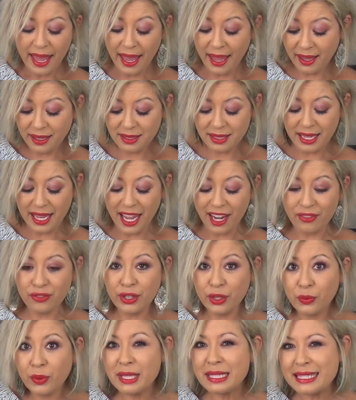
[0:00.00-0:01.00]
and
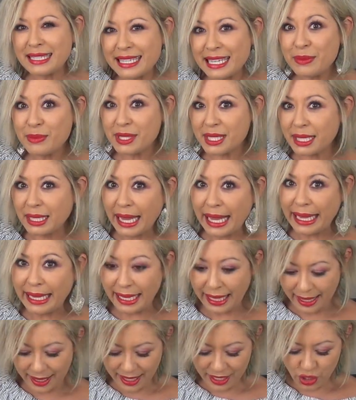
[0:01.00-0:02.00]
everyone seems to
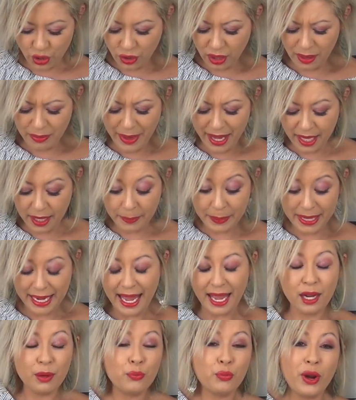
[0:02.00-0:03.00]
like it. And you can make
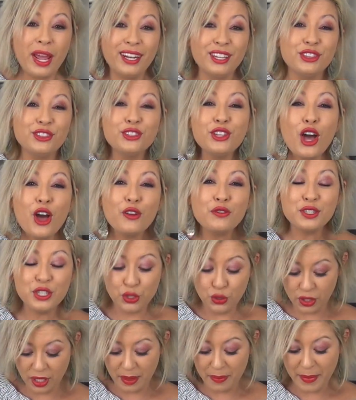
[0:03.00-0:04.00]
banana bread
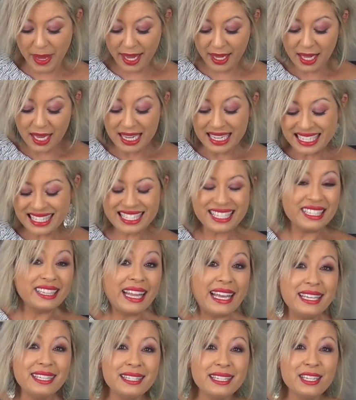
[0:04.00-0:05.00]
loaves, you can make
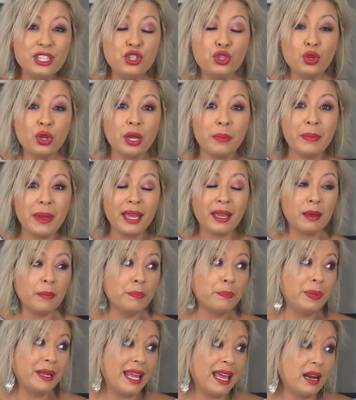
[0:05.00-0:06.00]
slices, you can
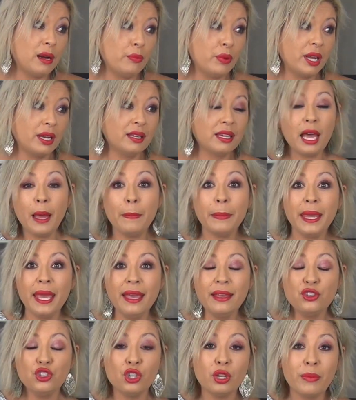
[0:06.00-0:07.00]
make banana bread
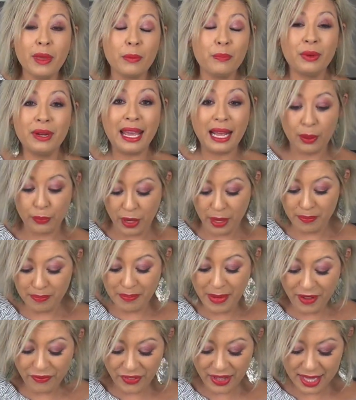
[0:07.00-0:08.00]
cupcakes, you can make banana
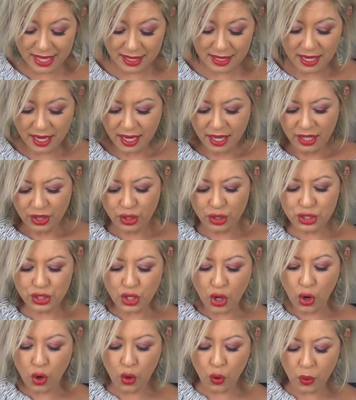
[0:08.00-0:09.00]
bread muffins. There's
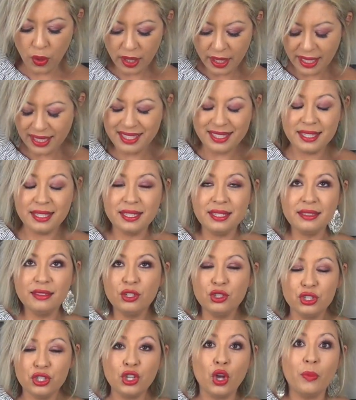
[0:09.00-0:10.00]
so
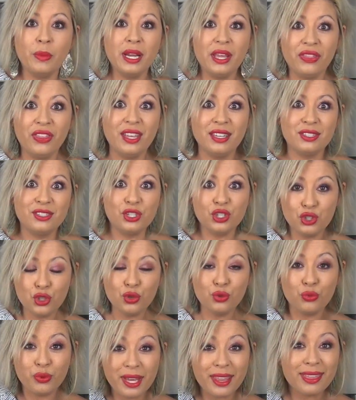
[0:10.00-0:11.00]
many things to
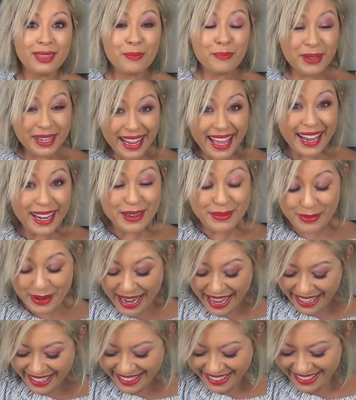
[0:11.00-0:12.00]
do with banana
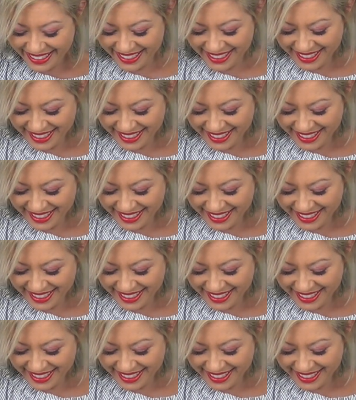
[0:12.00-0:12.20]
bread.